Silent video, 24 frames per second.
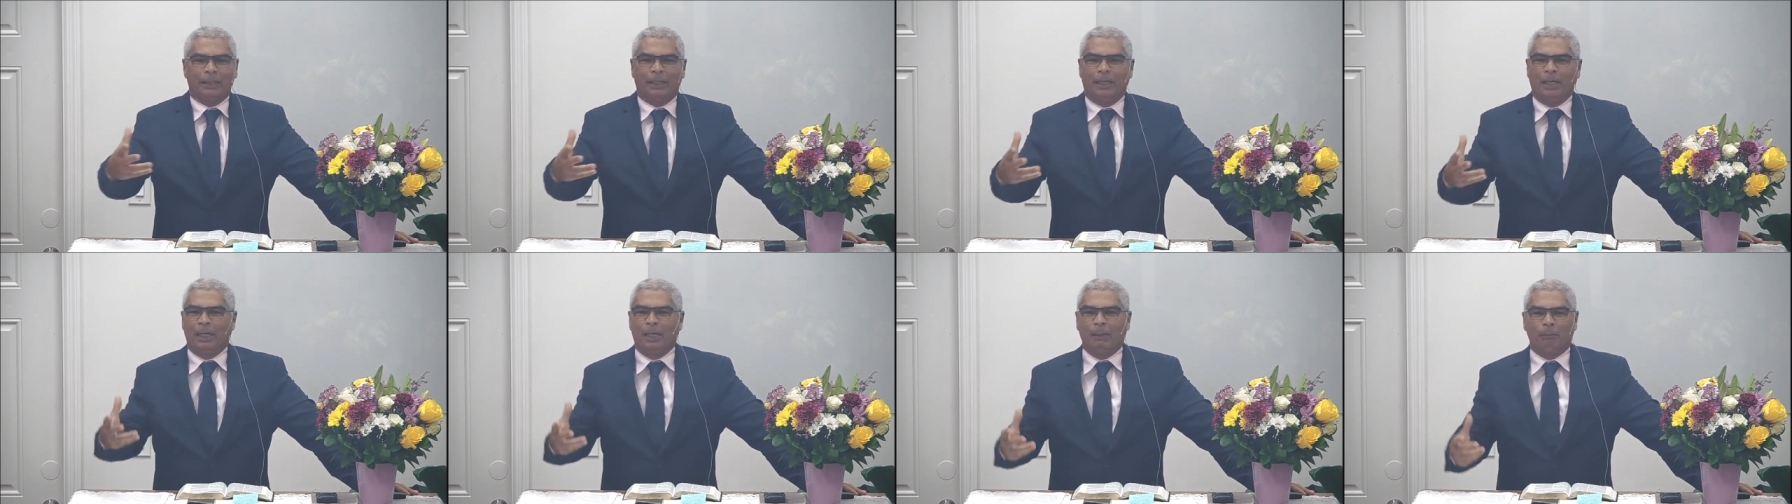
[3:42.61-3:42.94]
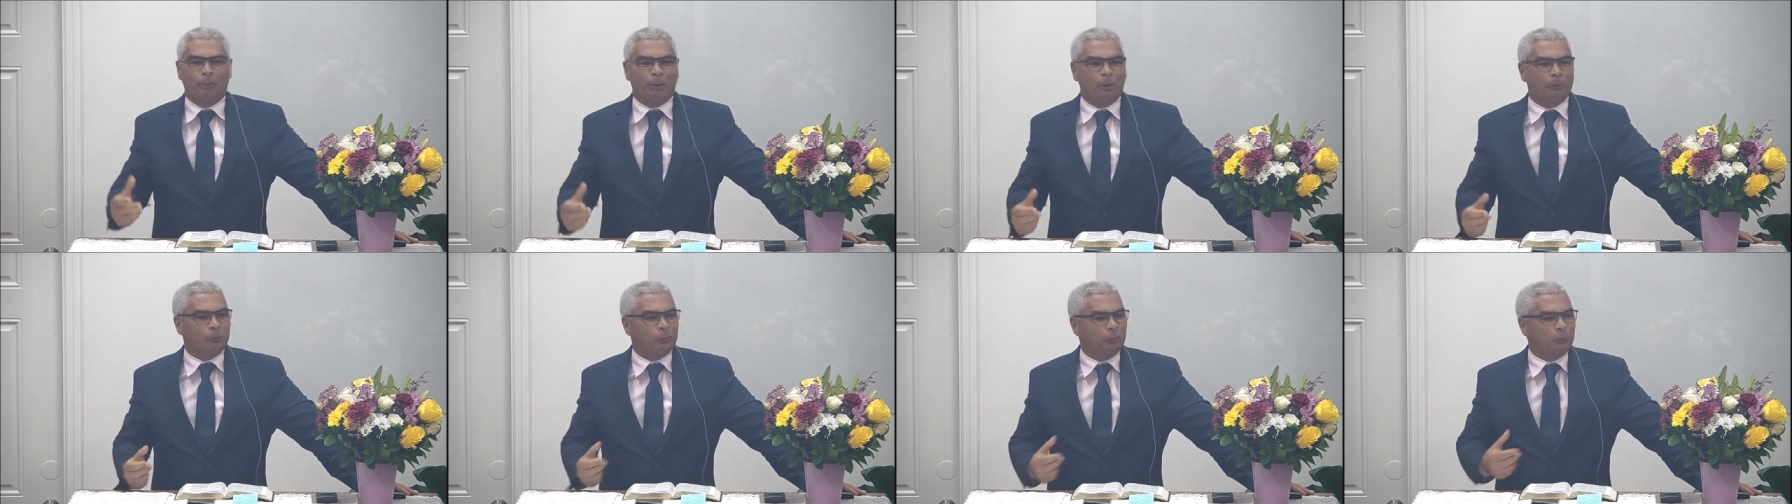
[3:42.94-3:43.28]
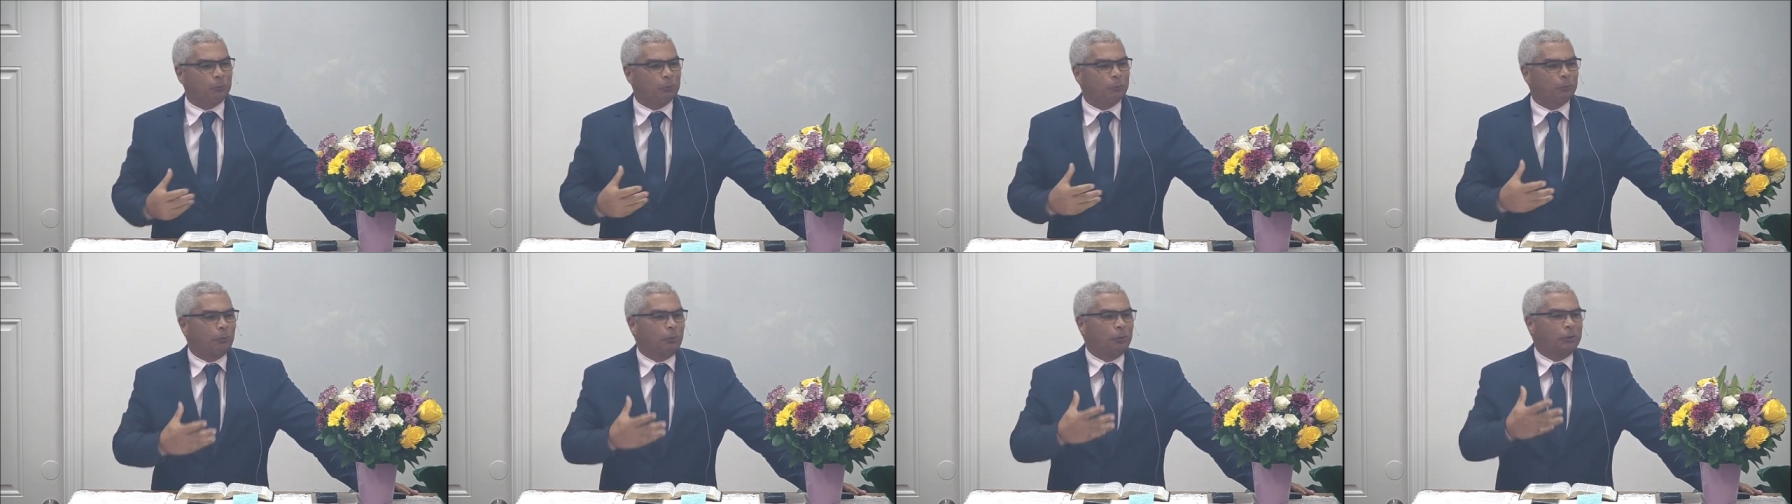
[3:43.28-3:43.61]
country that
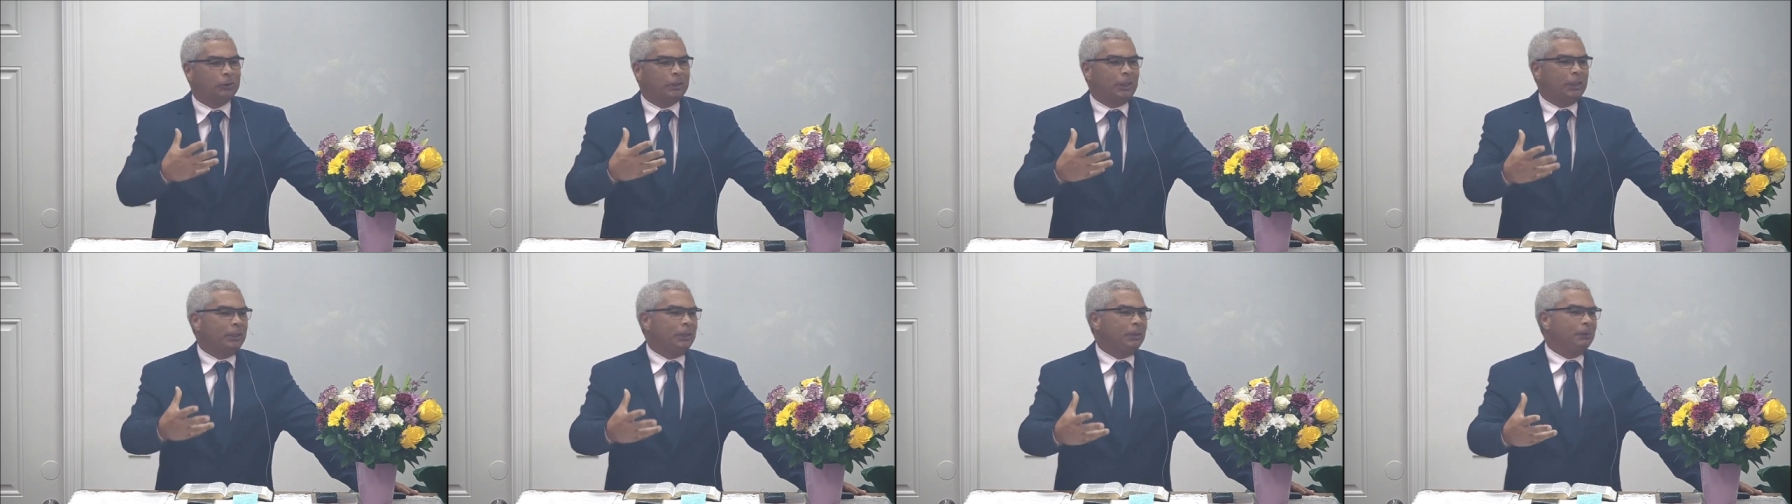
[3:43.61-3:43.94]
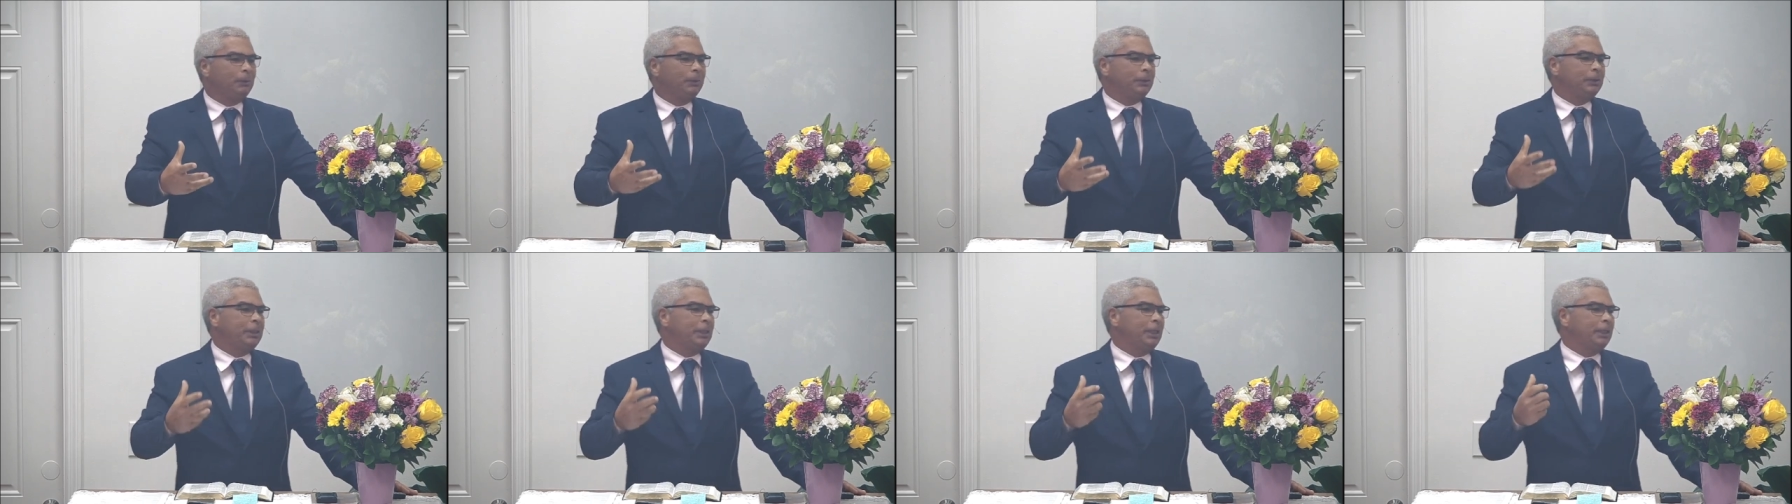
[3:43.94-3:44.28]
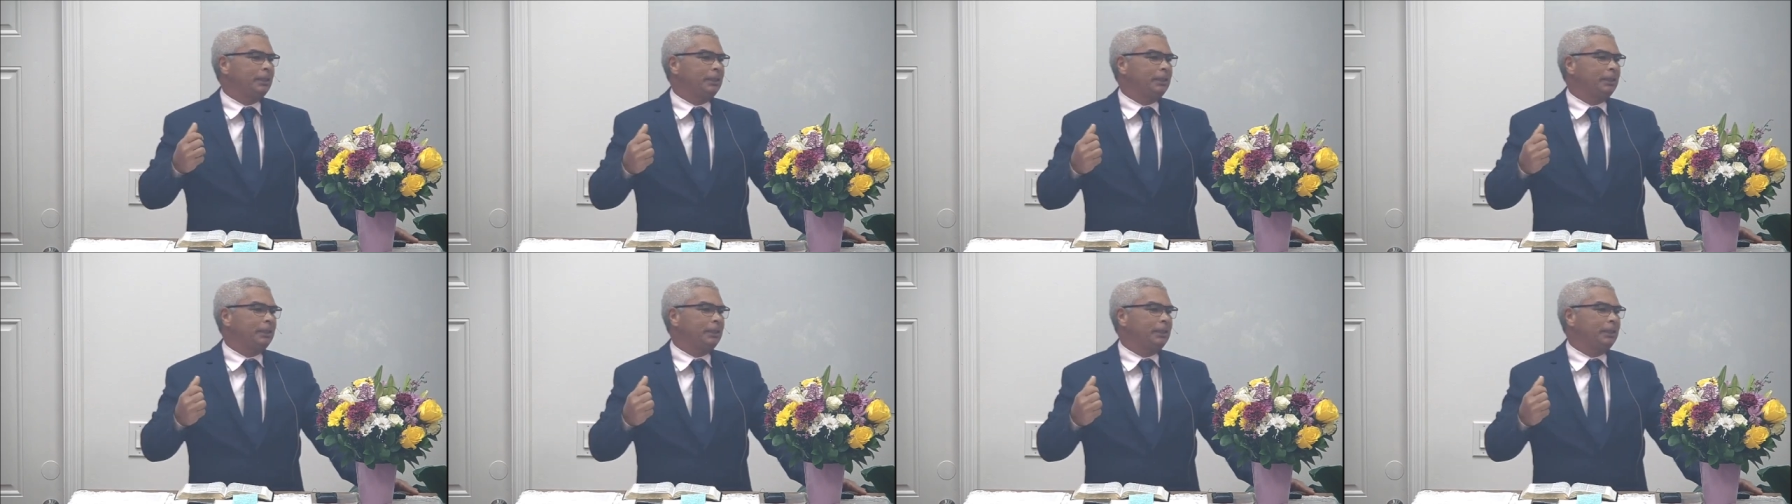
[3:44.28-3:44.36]
at the time